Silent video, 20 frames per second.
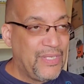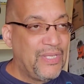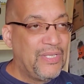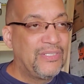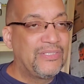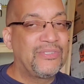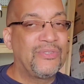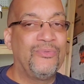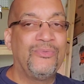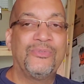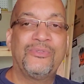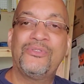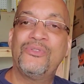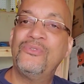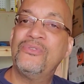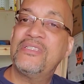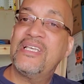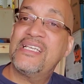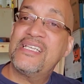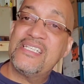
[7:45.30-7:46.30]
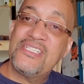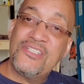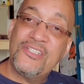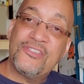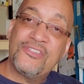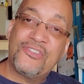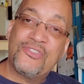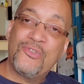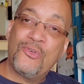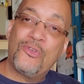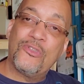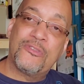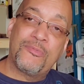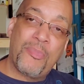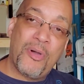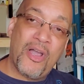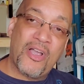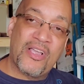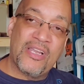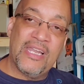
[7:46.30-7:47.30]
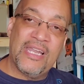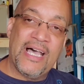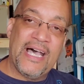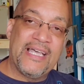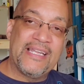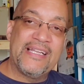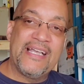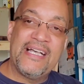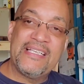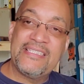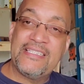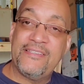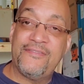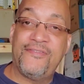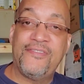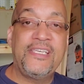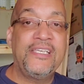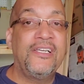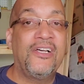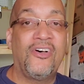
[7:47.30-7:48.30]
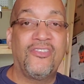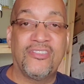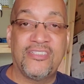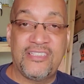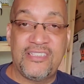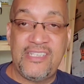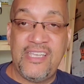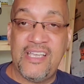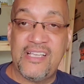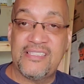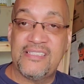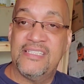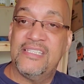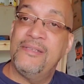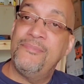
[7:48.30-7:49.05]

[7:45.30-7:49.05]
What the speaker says: So as soon as I get to the store's parking lot, I said, forget all this texting.